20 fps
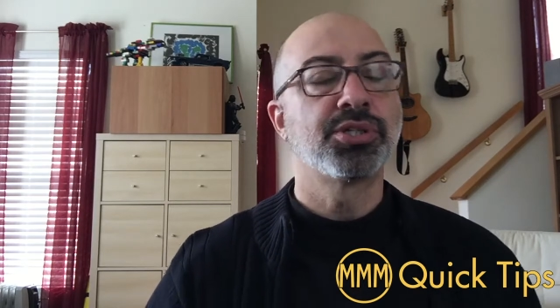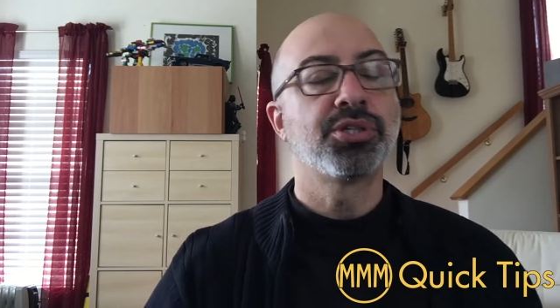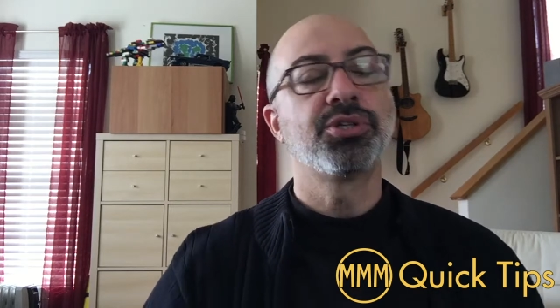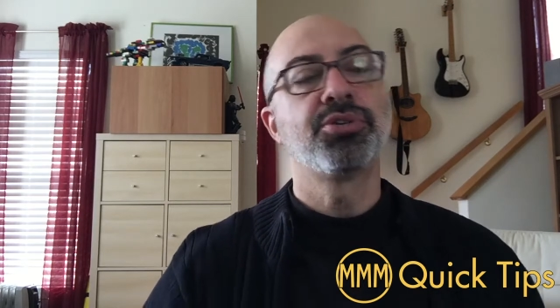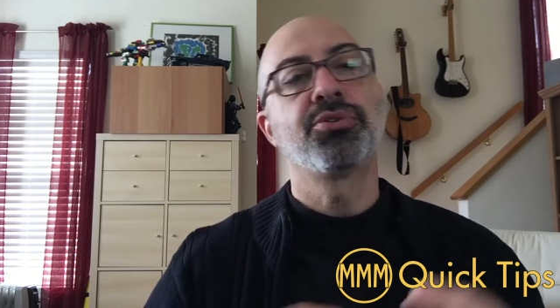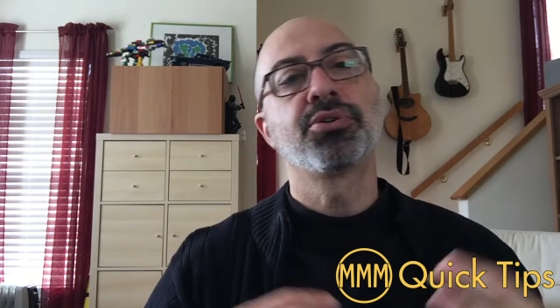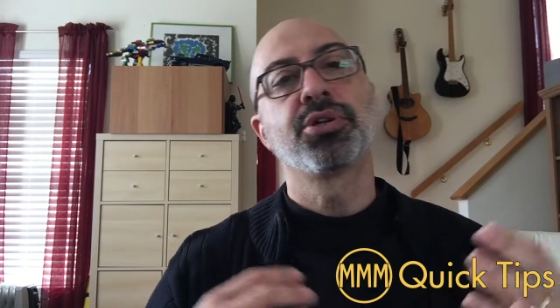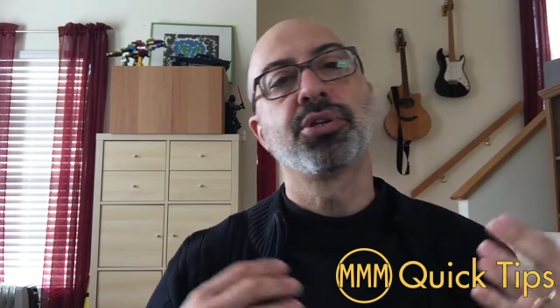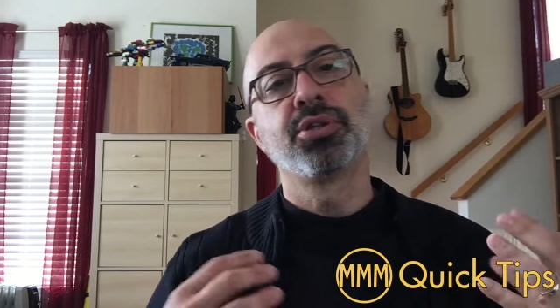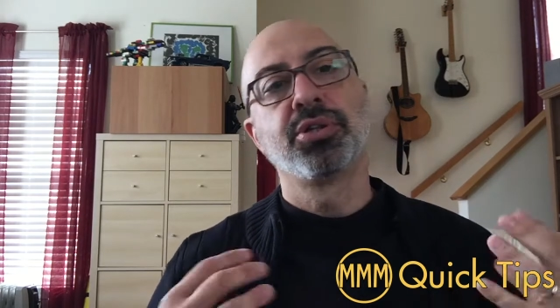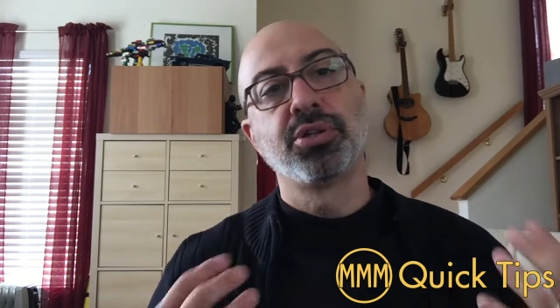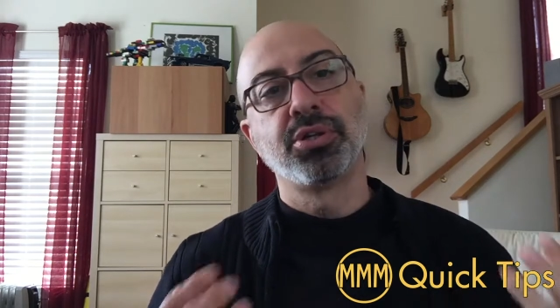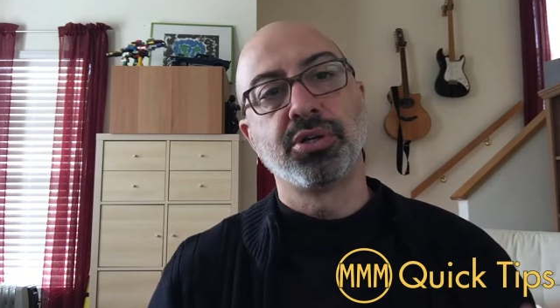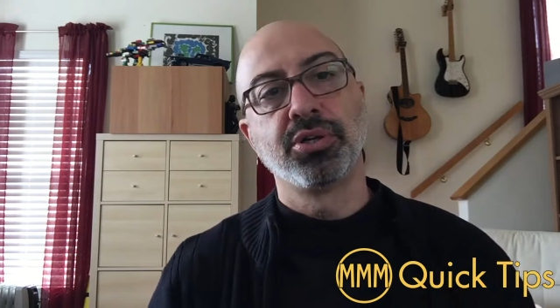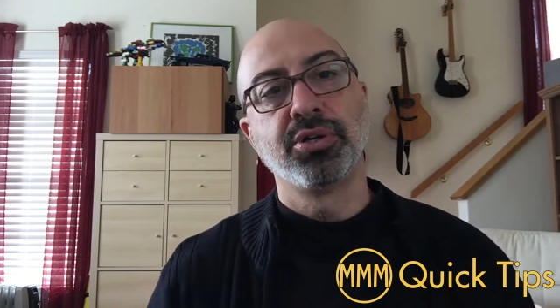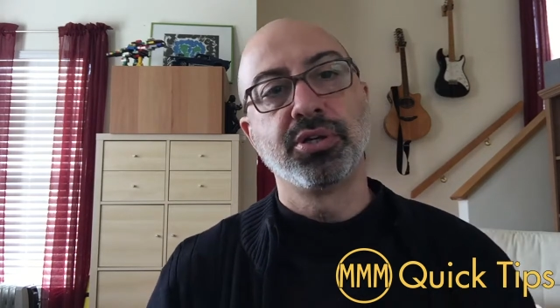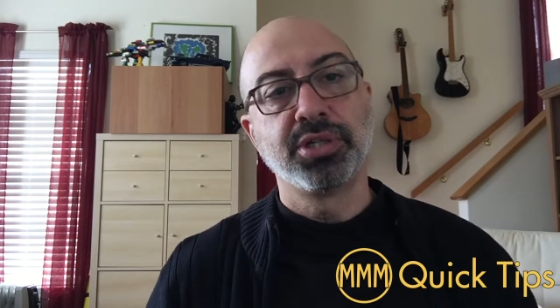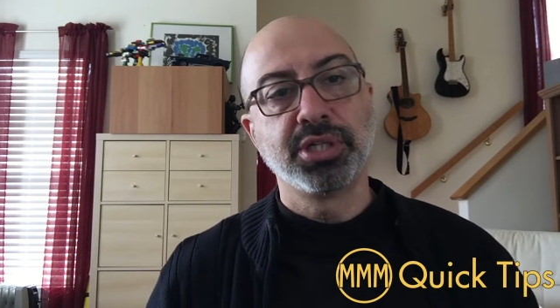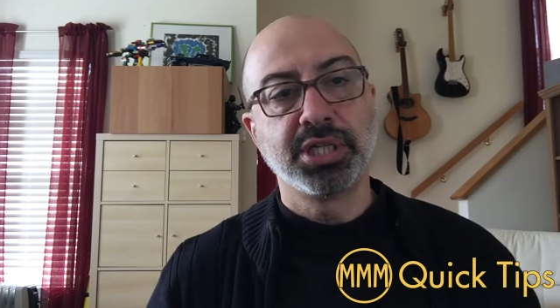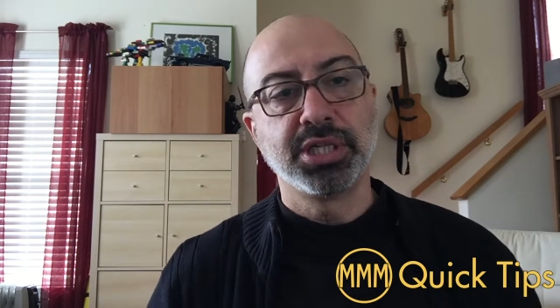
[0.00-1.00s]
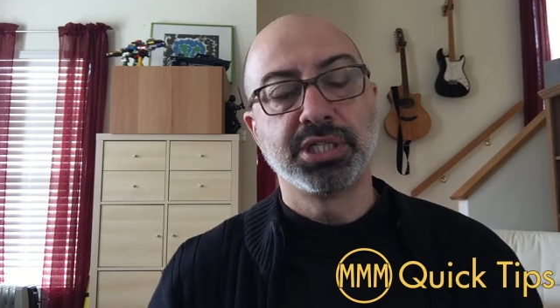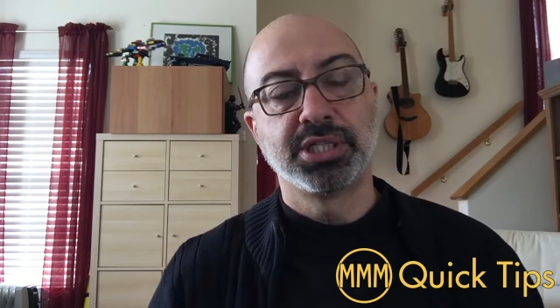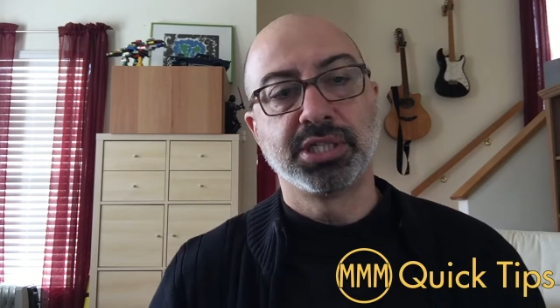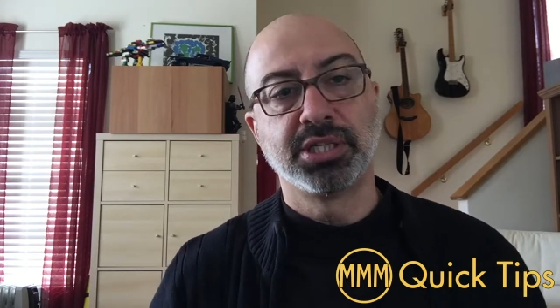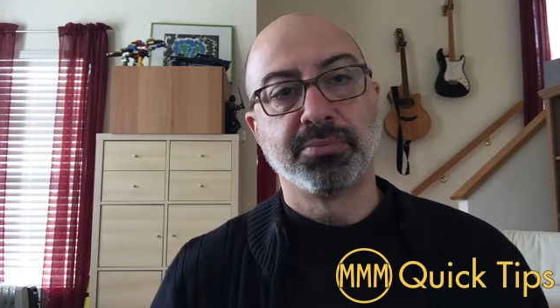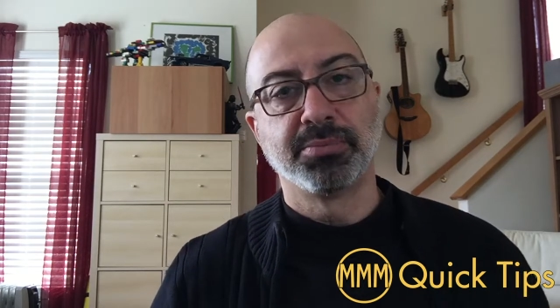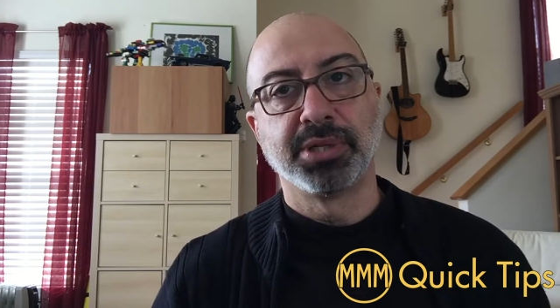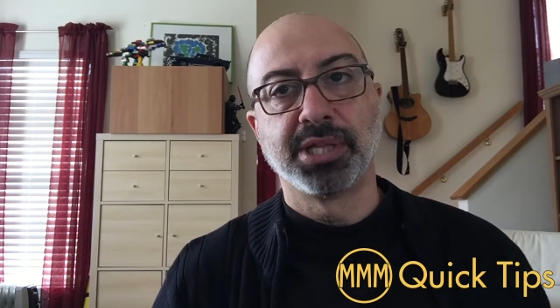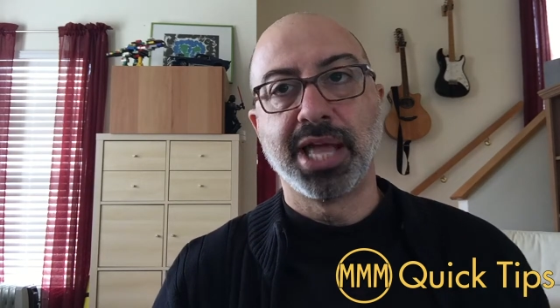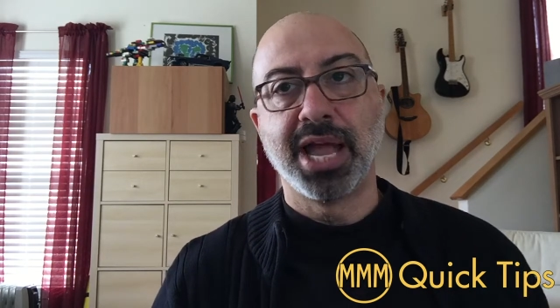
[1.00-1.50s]
you can learn these
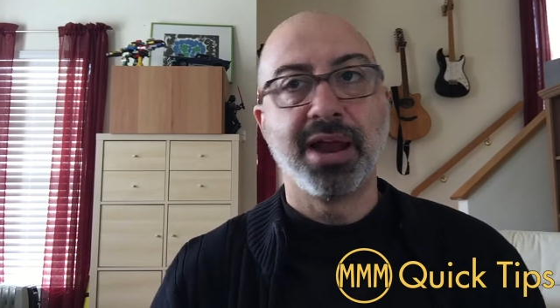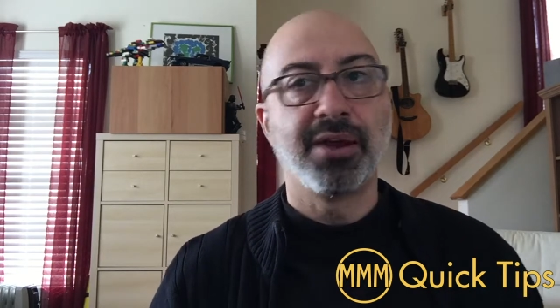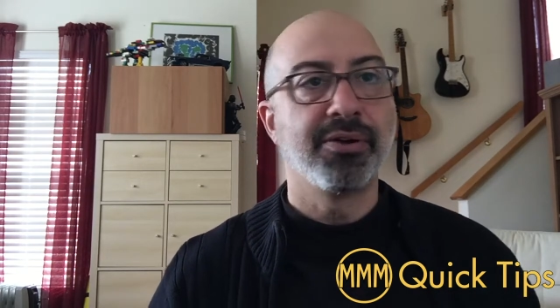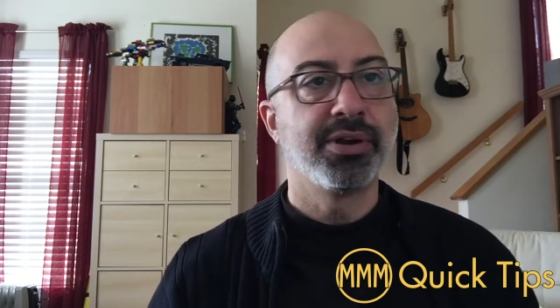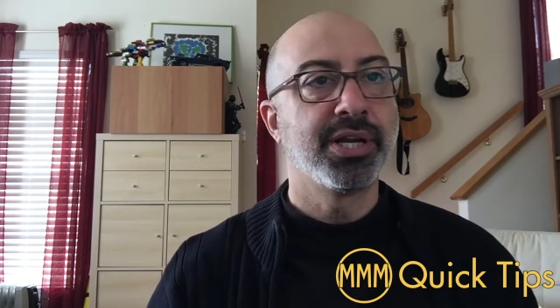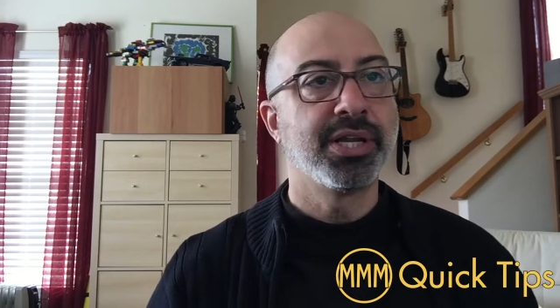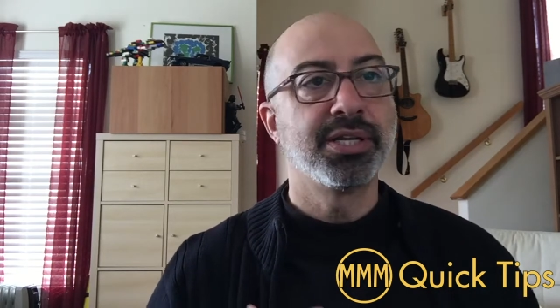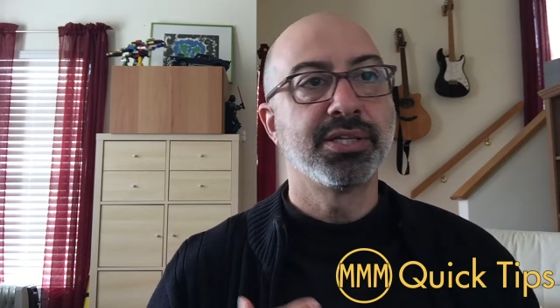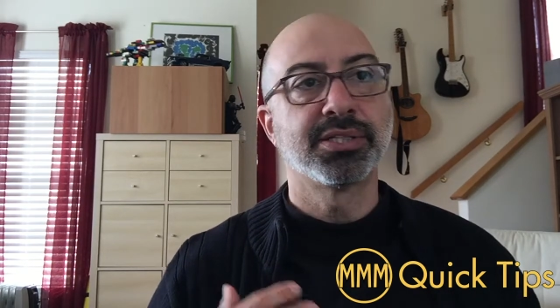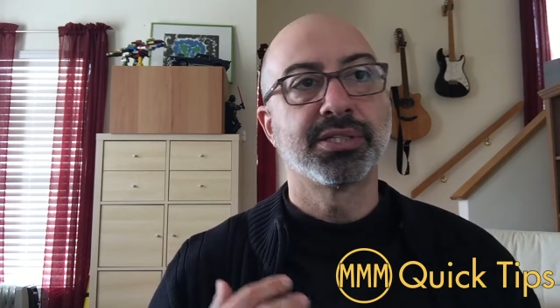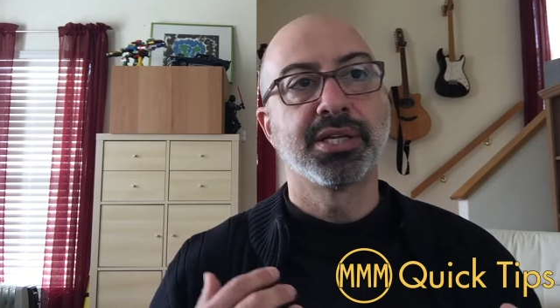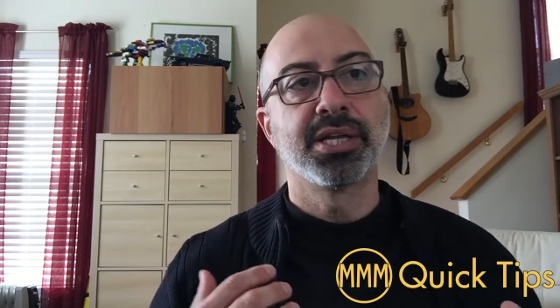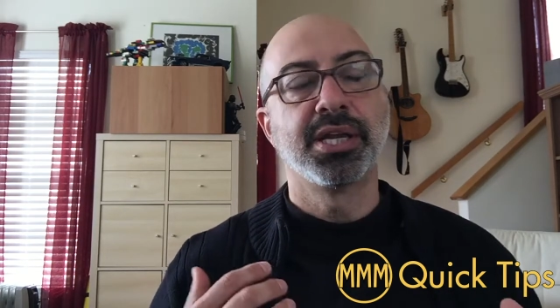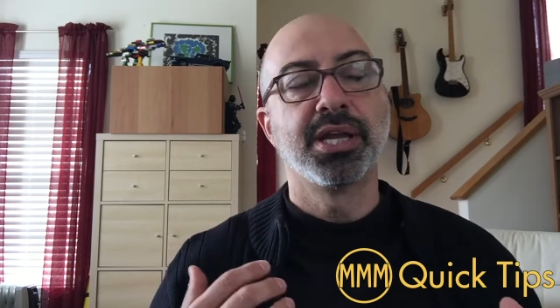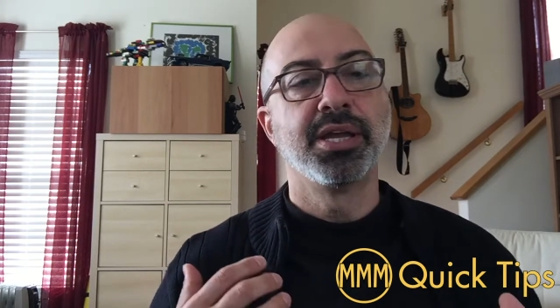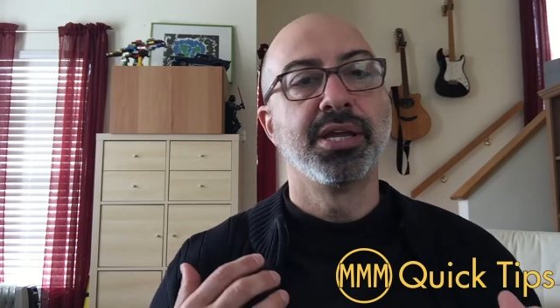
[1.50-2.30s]
similarities.